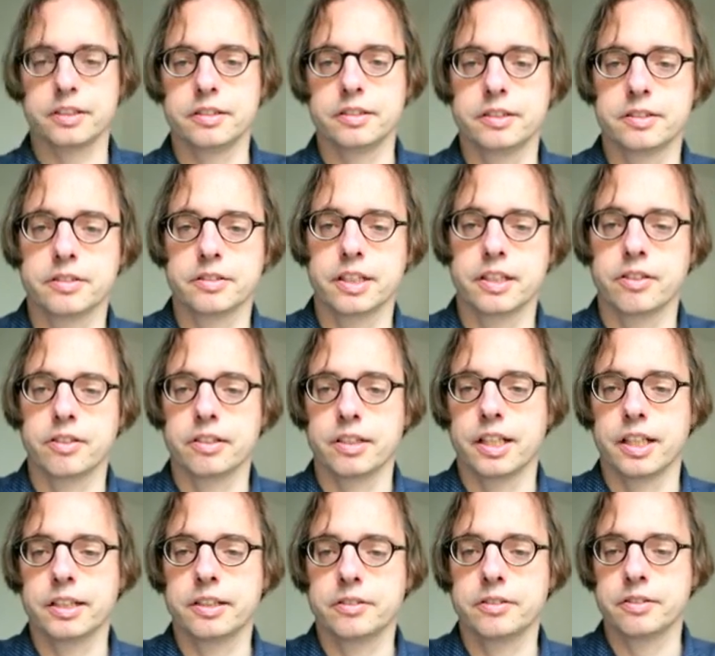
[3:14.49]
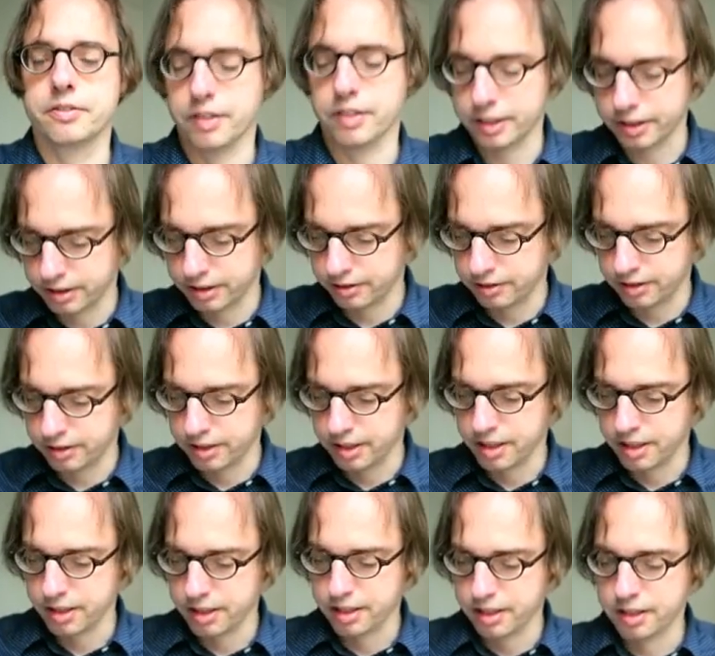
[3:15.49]
So the log likelihood function
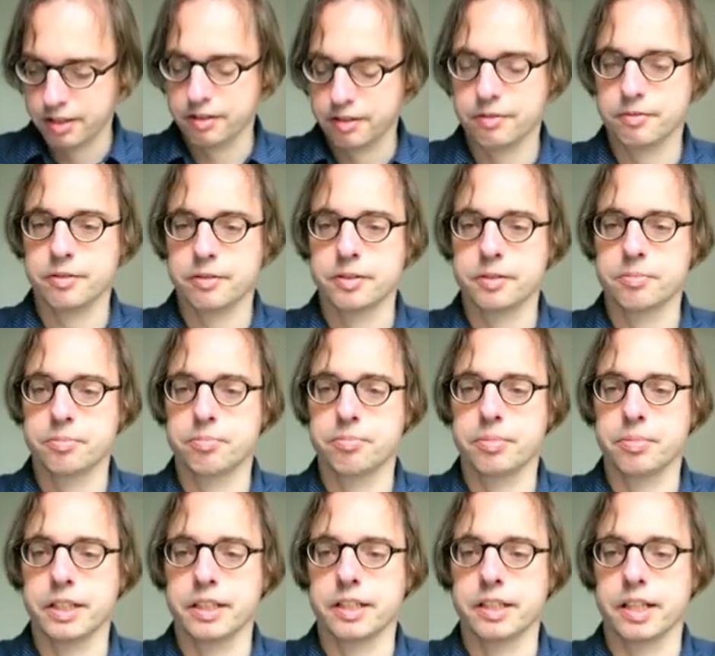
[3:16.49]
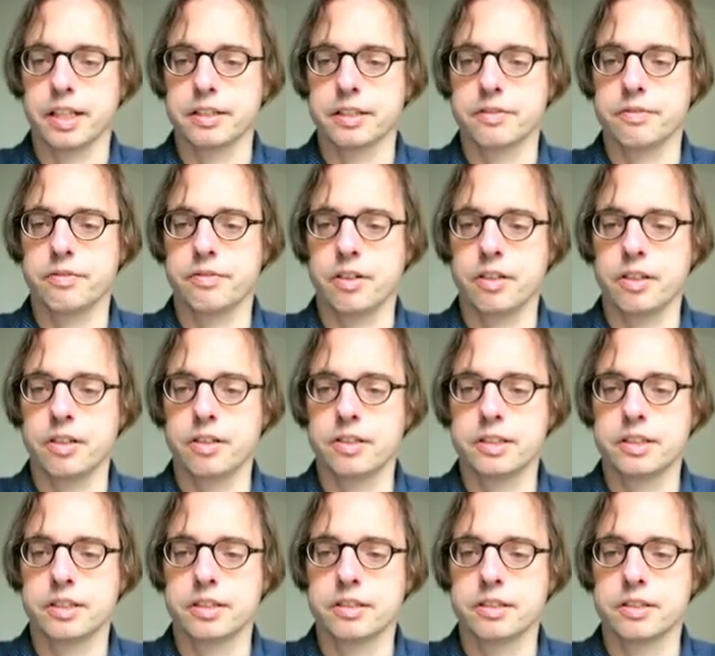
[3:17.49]
would be as
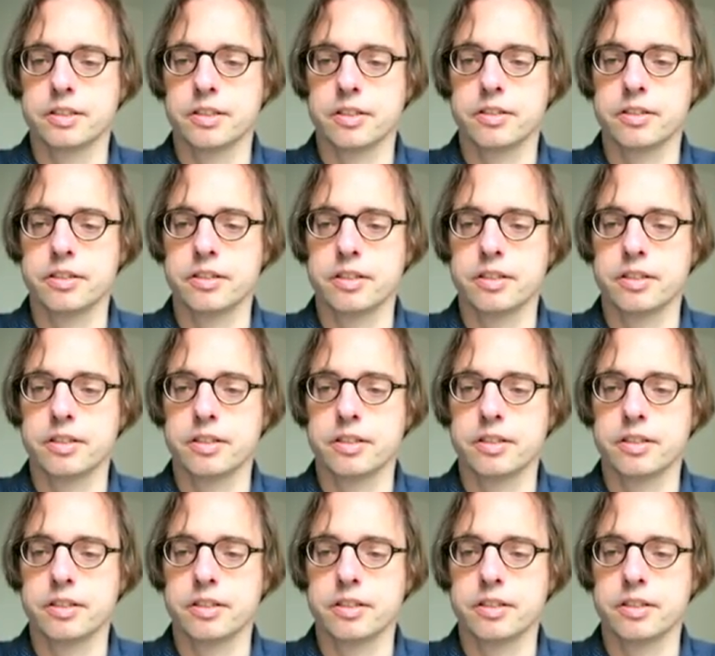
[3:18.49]
follows. So